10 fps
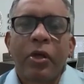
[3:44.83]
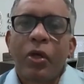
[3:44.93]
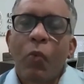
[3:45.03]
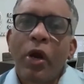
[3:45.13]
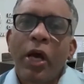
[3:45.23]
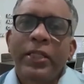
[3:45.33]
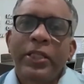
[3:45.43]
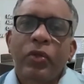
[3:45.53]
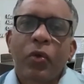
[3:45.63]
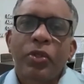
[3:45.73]
Now what are
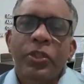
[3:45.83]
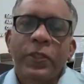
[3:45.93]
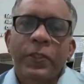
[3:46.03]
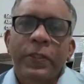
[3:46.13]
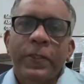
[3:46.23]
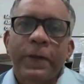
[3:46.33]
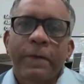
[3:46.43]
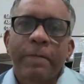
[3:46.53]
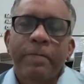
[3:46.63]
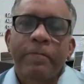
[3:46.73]
these questions?
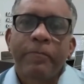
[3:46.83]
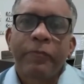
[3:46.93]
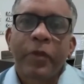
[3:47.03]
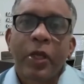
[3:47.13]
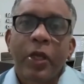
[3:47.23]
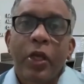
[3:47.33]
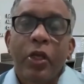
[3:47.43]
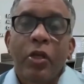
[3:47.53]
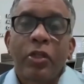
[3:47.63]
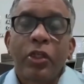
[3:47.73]

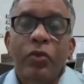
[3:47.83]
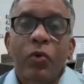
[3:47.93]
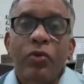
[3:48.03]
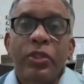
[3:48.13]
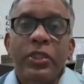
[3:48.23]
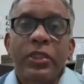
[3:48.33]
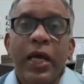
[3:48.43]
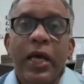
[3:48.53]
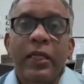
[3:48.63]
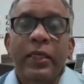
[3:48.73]
Now these questions
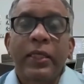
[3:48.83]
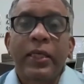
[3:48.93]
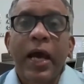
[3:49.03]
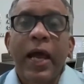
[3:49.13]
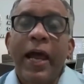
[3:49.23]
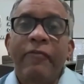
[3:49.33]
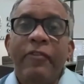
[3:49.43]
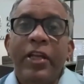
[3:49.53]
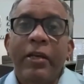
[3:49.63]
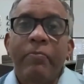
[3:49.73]
are that I
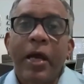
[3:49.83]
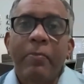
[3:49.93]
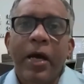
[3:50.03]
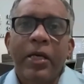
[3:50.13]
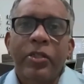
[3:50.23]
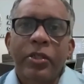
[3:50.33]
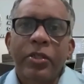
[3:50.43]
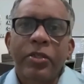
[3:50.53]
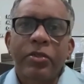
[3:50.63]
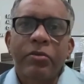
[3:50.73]
have done my
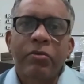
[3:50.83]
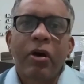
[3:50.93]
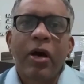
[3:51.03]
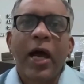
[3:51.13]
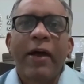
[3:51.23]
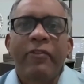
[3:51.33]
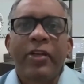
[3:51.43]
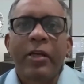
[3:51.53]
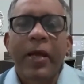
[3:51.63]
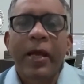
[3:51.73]
master's or I have
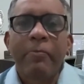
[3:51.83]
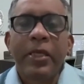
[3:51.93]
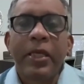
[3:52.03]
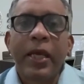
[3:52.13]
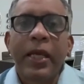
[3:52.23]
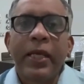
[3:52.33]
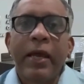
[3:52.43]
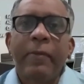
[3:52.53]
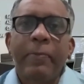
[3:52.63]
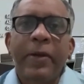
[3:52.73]
done my MBA and I
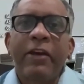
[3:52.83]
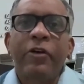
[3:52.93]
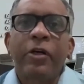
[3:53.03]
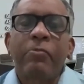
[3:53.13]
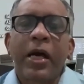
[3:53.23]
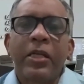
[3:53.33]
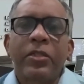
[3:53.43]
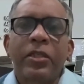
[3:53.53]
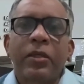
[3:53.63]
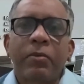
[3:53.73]
have applied for a
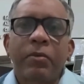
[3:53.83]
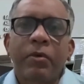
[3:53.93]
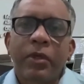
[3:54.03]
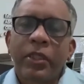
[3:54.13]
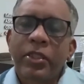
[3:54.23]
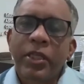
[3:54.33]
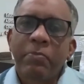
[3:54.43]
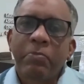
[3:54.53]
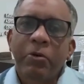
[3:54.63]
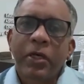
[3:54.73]
master in the
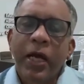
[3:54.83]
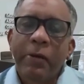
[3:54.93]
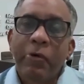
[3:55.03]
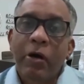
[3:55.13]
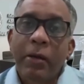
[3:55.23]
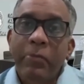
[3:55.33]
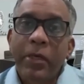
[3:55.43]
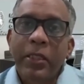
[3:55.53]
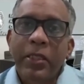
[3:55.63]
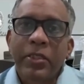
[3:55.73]
same program or
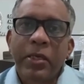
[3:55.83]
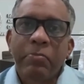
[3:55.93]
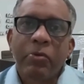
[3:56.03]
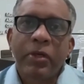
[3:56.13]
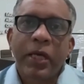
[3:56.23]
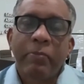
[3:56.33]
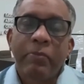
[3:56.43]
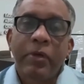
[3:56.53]
MBA in the same program.